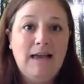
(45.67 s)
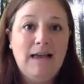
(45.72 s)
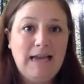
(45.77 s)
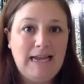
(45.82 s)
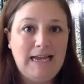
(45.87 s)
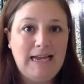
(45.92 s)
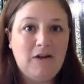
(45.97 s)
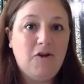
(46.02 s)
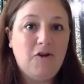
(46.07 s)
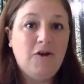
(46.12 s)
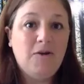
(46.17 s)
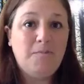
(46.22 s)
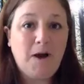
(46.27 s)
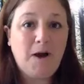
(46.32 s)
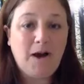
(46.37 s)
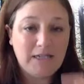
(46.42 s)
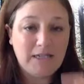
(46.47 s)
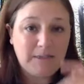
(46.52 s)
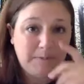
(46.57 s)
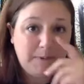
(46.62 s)
it could
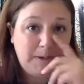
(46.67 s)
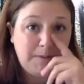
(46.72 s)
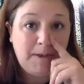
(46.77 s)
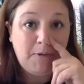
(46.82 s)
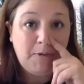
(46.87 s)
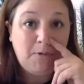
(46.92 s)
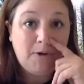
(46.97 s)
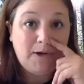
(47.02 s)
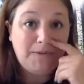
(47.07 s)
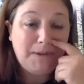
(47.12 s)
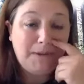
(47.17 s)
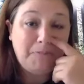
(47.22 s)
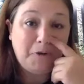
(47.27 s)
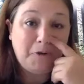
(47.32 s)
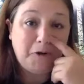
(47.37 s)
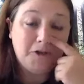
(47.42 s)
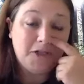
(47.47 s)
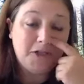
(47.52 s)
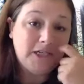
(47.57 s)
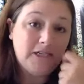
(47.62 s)
possibly be one to be
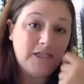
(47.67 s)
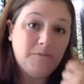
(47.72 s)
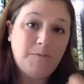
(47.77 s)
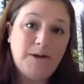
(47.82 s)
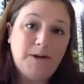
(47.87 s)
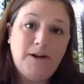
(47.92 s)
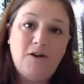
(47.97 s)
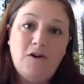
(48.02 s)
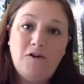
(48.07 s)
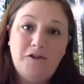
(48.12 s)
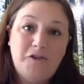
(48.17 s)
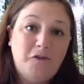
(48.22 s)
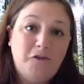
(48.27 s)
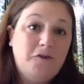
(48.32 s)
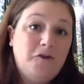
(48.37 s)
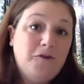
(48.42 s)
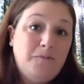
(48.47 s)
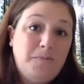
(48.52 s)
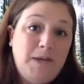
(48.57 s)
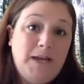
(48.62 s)
purchased, but it also
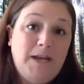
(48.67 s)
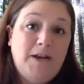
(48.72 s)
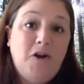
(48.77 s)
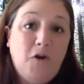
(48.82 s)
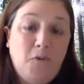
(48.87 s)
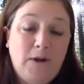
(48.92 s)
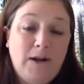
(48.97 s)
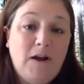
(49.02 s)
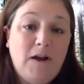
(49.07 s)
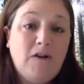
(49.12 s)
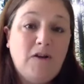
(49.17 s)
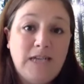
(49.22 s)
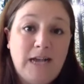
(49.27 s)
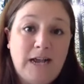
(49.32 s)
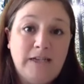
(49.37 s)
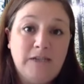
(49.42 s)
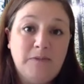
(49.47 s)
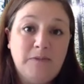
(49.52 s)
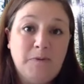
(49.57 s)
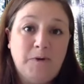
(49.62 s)
could be an OER
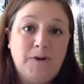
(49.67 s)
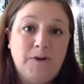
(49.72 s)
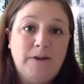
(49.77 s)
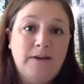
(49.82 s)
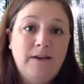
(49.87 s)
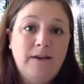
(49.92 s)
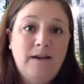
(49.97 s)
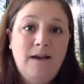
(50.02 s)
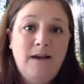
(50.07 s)
textbook.